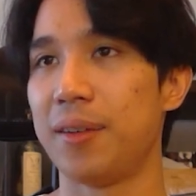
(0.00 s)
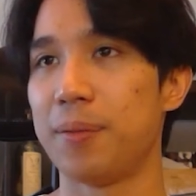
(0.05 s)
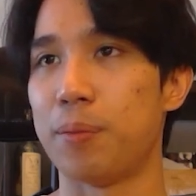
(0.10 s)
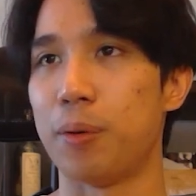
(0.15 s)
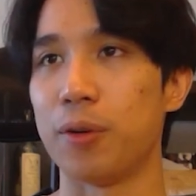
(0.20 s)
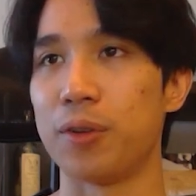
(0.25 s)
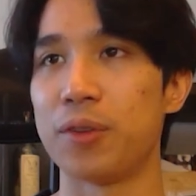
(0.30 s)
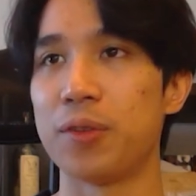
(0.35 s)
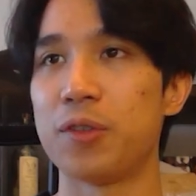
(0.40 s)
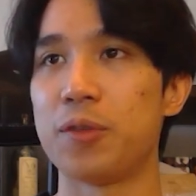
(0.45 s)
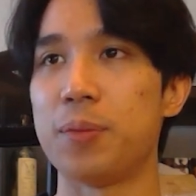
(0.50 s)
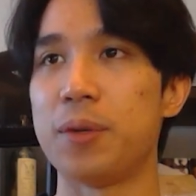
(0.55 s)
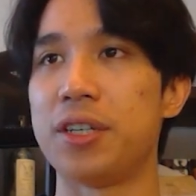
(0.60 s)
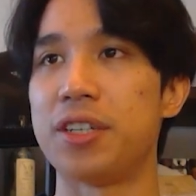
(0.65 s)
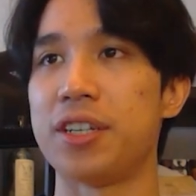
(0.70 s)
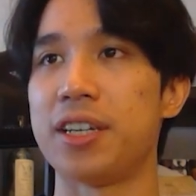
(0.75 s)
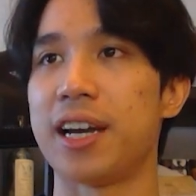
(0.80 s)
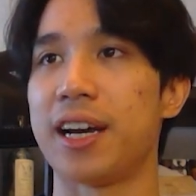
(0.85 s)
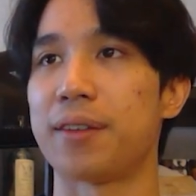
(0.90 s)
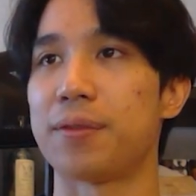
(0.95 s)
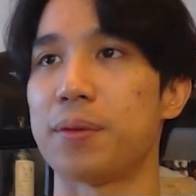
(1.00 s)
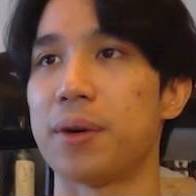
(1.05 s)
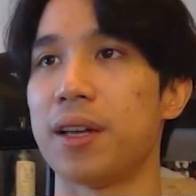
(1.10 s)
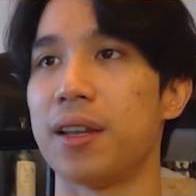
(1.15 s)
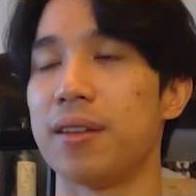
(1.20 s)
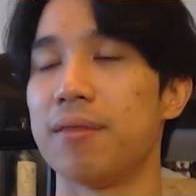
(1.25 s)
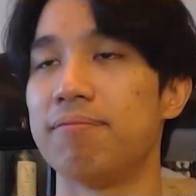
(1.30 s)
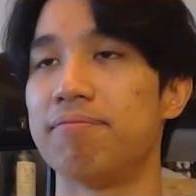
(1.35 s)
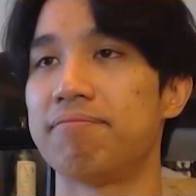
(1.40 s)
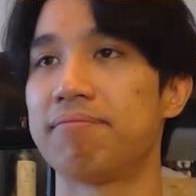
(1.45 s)
Poison Shmichi hat
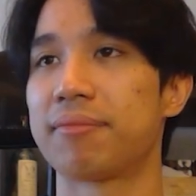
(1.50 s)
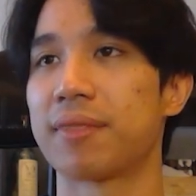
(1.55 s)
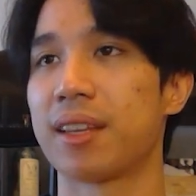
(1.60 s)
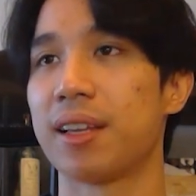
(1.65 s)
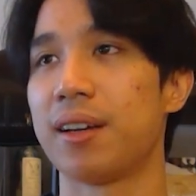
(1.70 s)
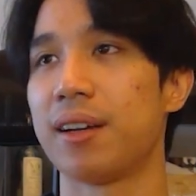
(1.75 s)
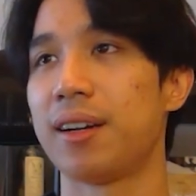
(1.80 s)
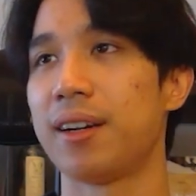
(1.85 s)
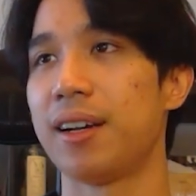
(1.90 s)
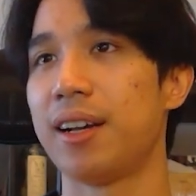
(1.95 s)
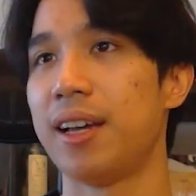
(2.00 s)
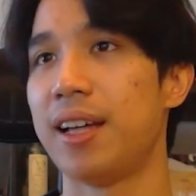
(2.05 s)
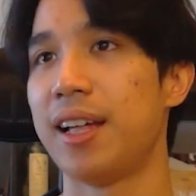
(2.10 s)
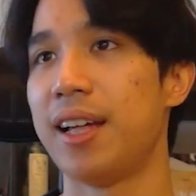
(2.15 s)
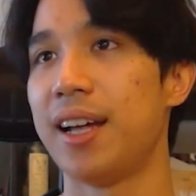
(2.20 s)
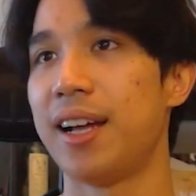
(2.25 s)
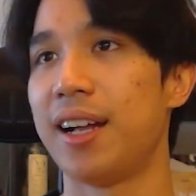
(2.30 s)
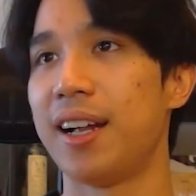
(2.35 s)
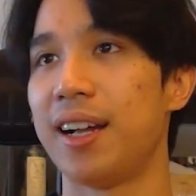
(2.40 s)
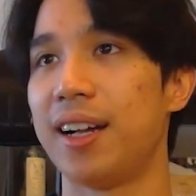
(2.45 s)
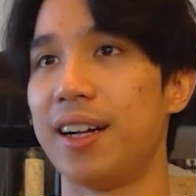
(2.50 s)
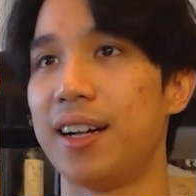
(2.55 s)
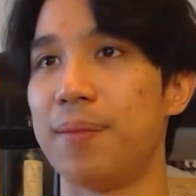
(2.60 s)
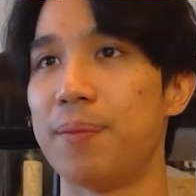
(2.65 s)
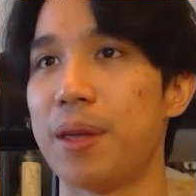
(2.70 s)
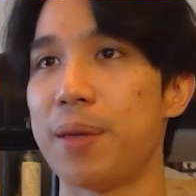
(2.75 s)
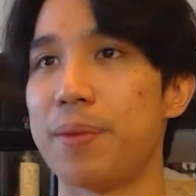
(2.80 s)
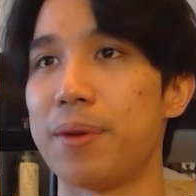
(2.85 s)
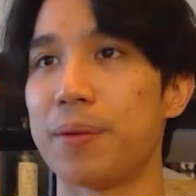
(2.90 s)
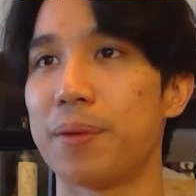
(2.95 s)
when?
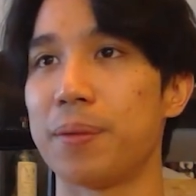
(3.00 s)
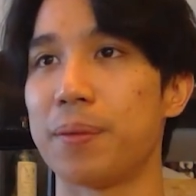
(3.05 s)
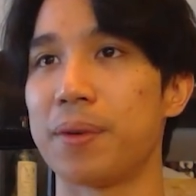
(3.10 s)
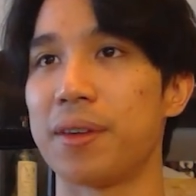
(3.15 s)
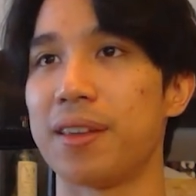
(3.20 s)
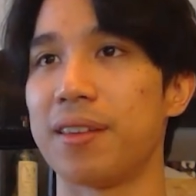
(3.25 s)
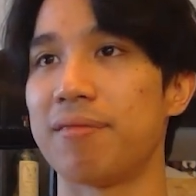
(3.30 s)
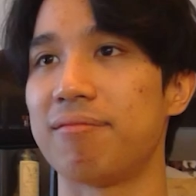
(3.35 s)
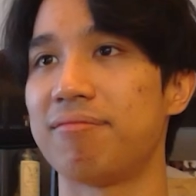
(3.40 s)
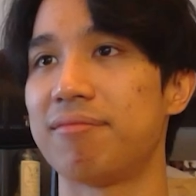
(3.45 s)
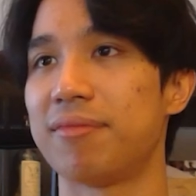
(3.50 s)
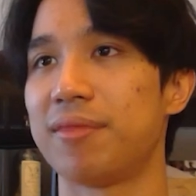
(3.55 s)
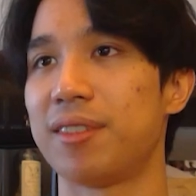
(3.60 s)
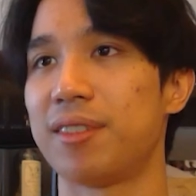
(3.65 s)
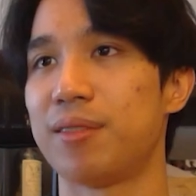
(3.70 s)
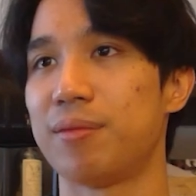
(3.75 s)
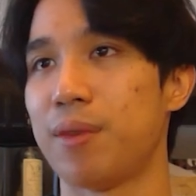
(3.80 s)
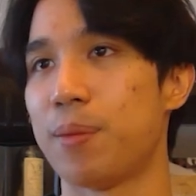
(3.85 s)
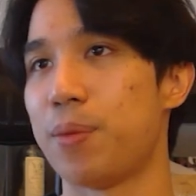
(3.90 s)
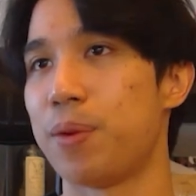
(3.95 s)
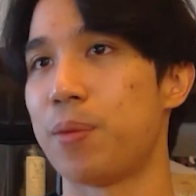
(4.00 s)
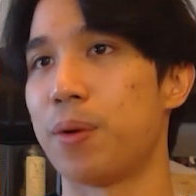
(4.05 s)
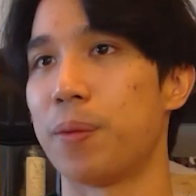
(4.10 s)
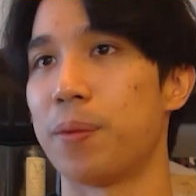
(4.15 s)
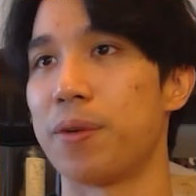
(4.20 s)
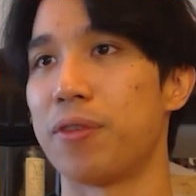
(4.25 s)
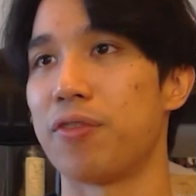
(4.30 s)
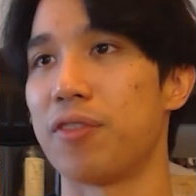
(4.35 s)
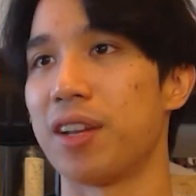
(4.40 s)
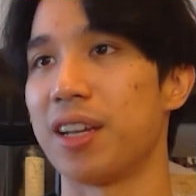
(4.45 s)
Maybe when we
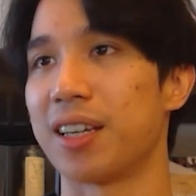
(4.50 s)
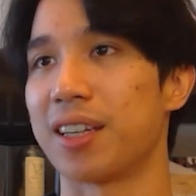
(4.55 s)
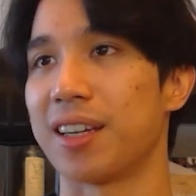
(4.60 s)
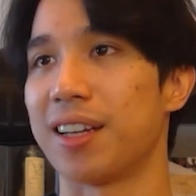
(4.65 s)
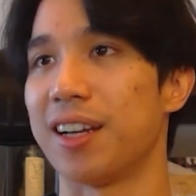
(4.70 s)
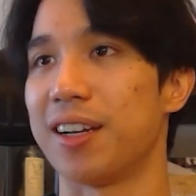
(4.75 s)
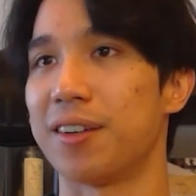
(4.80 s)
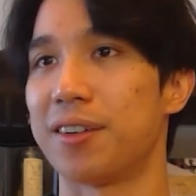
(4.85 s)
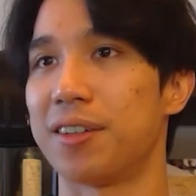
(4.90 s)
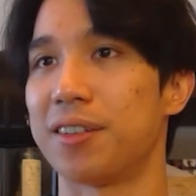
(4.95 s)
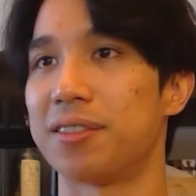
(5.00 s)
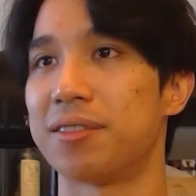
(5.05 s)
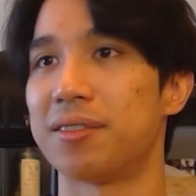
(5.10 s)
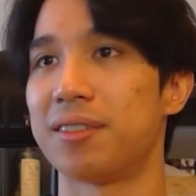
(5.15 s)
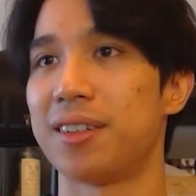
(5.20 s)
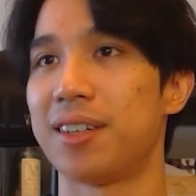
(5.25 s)
feel like it. I don't know.